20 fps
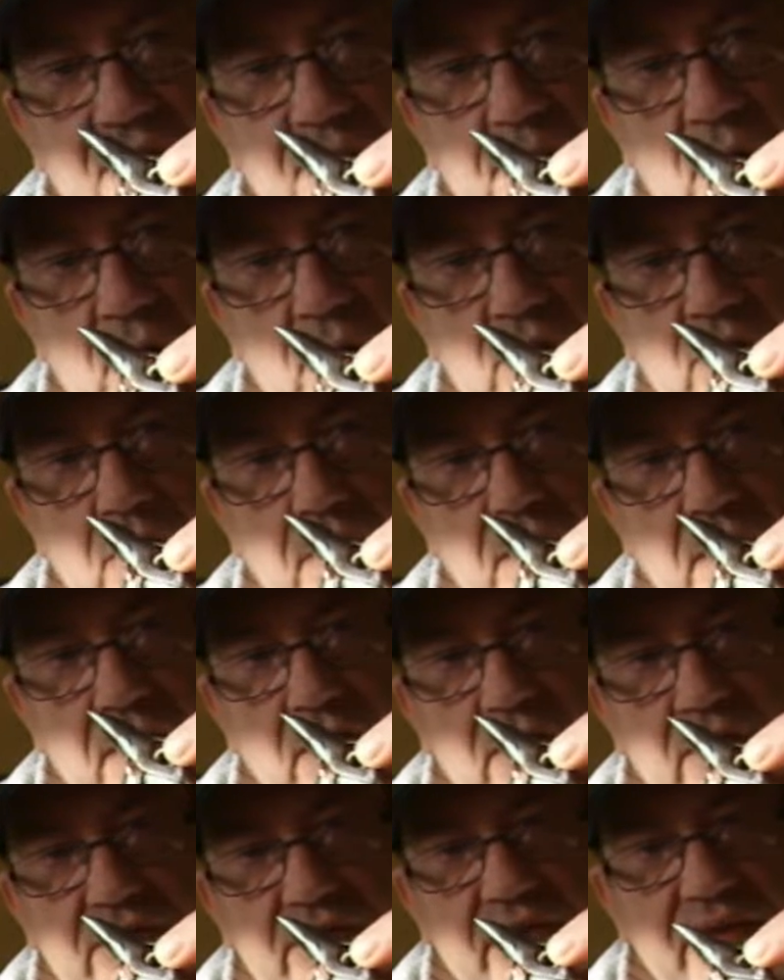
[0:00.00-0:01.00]
he's put a couple
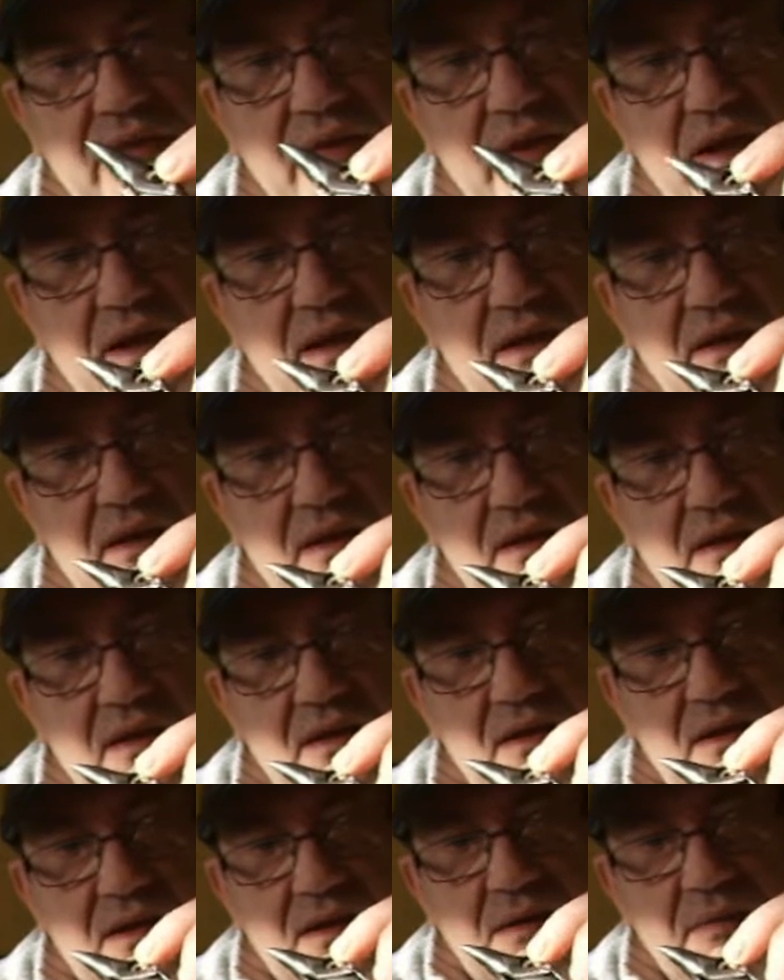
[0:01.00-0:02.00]
of nuts in there
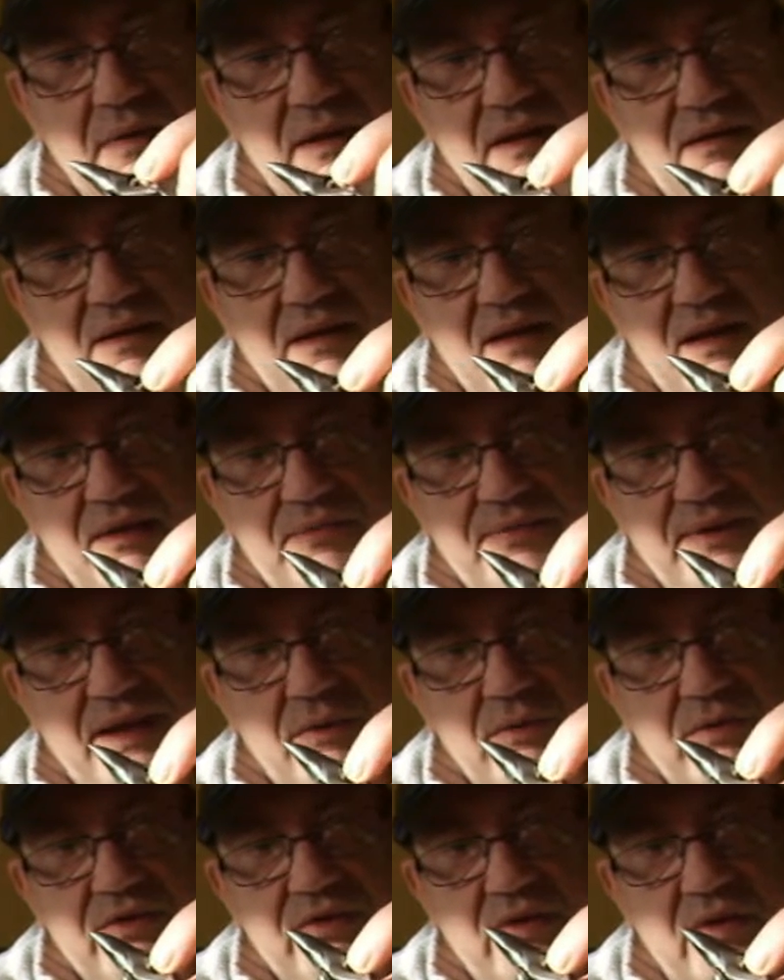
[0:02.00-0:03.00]
I mean if
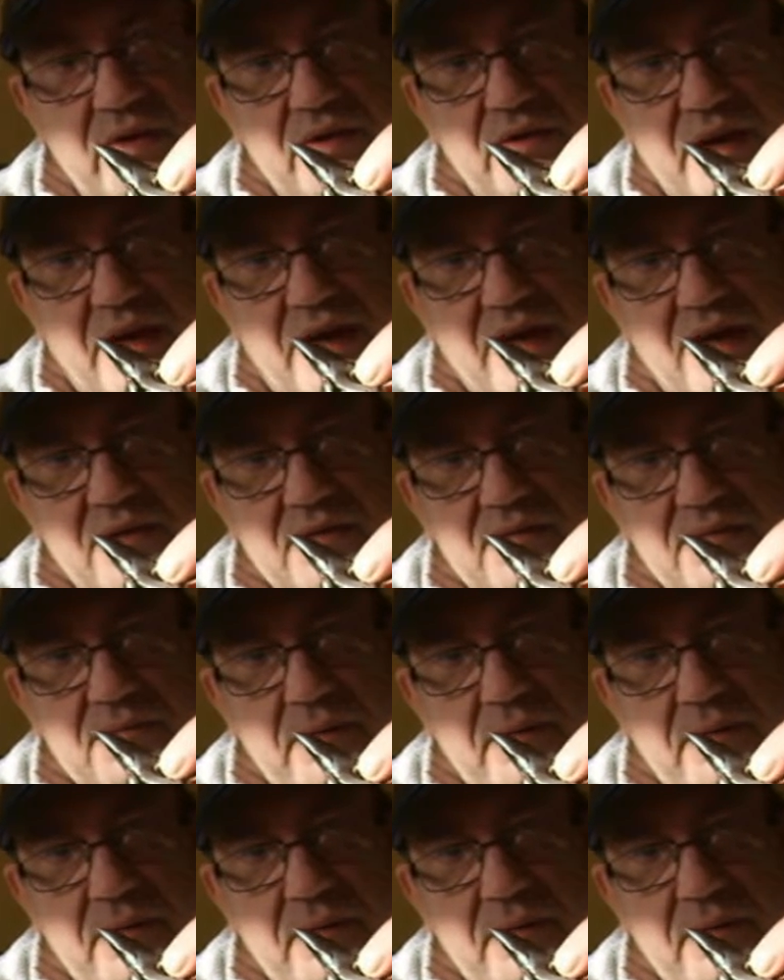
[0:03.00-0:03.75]
I was doing that